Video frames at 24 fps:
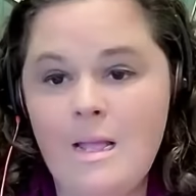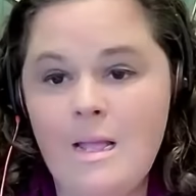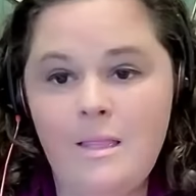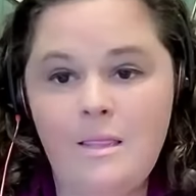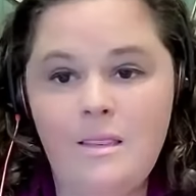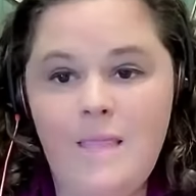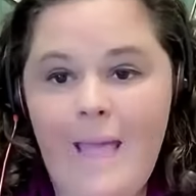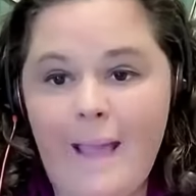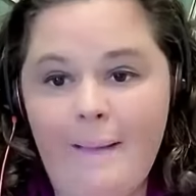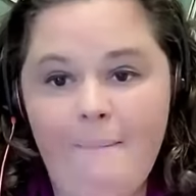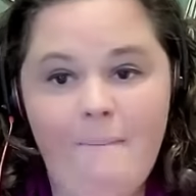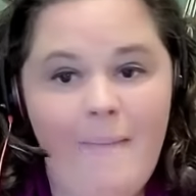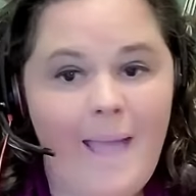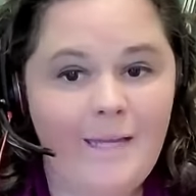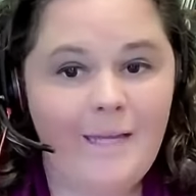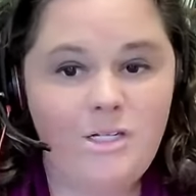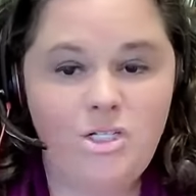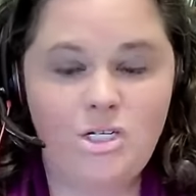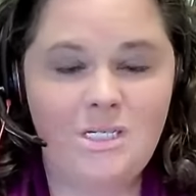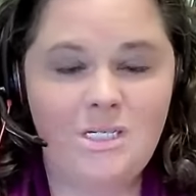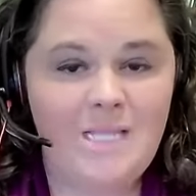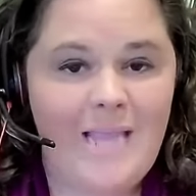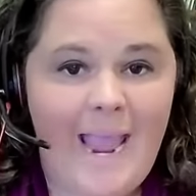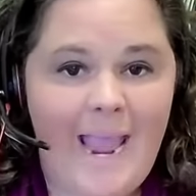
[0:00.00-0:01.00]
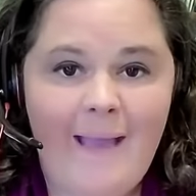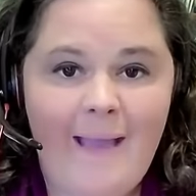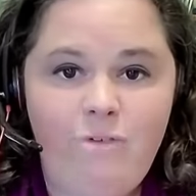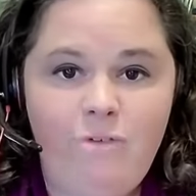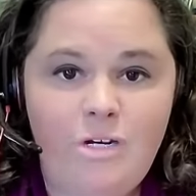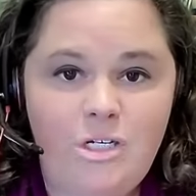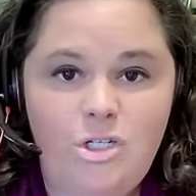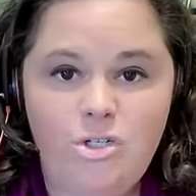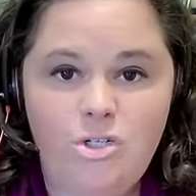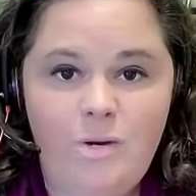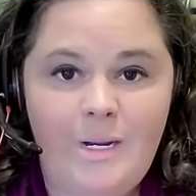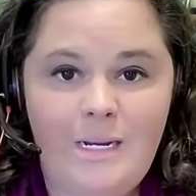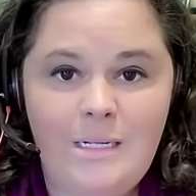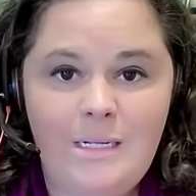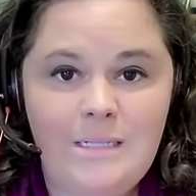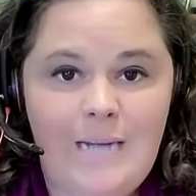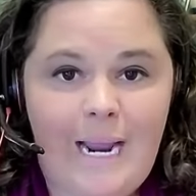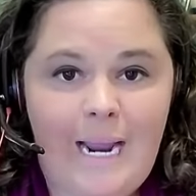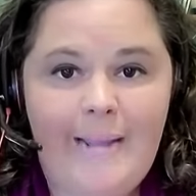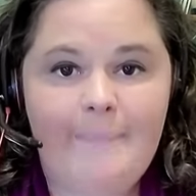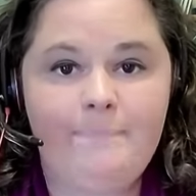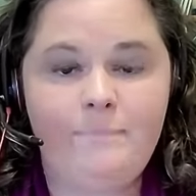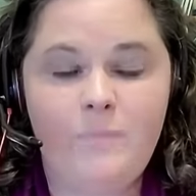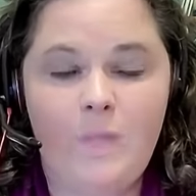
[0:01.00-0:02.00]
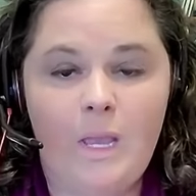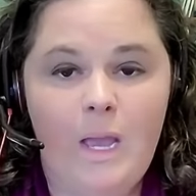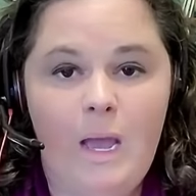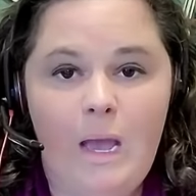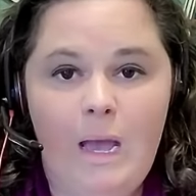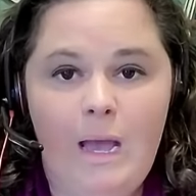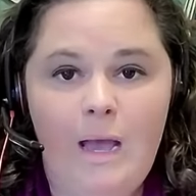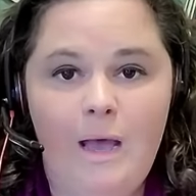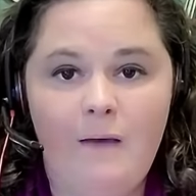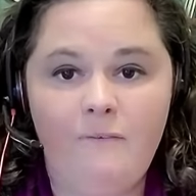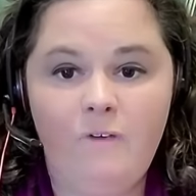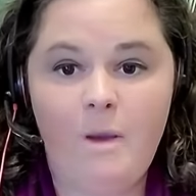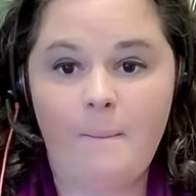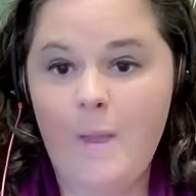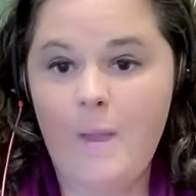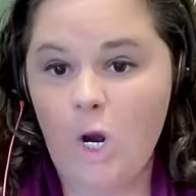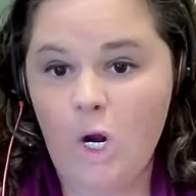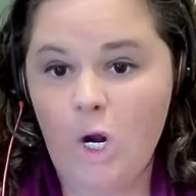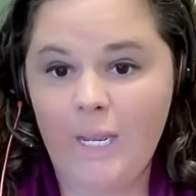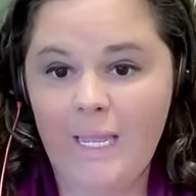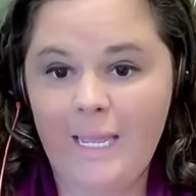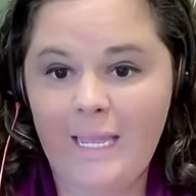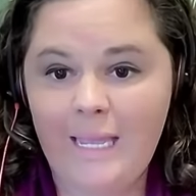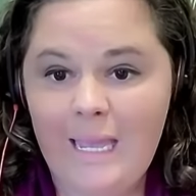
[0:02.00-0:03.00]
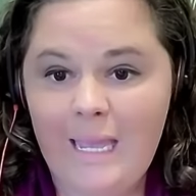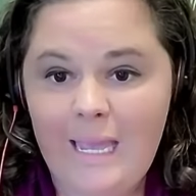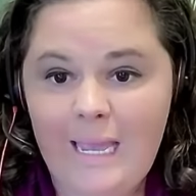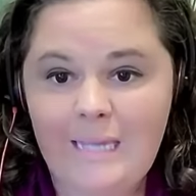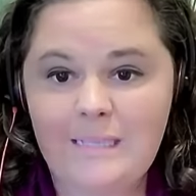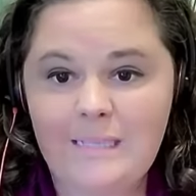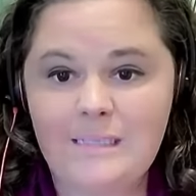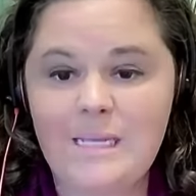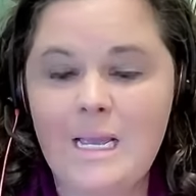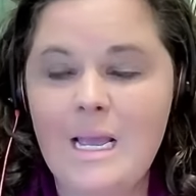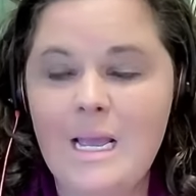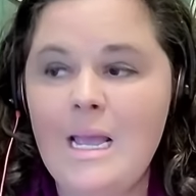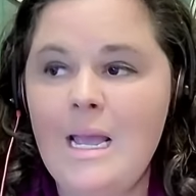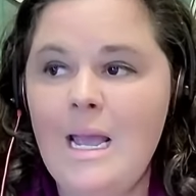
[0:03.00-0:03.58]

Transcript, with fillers: That matches the average screen time of American kids.